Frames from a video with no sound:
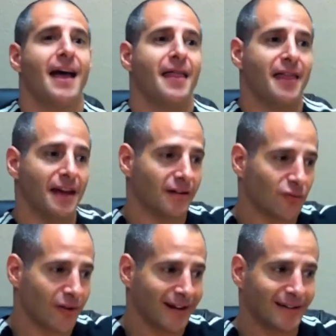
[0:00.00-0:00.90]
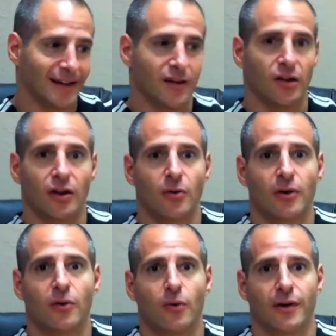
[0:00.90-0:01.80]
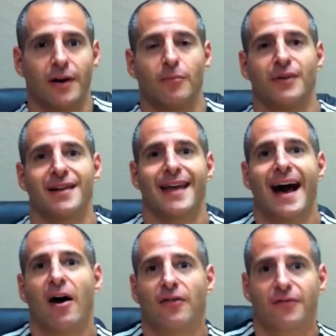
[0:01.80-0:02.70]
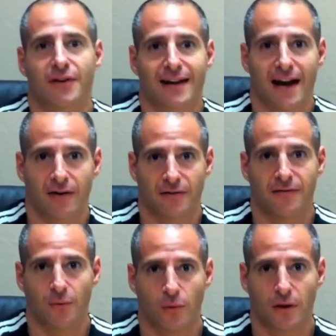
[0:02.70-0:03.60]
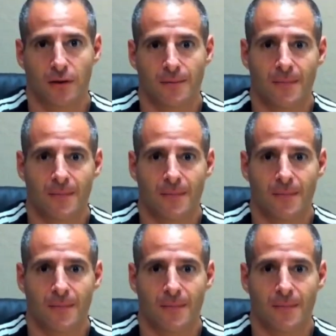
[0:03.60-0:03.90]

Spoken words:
Then direct it at the lower corner, breathe out for a count of 4.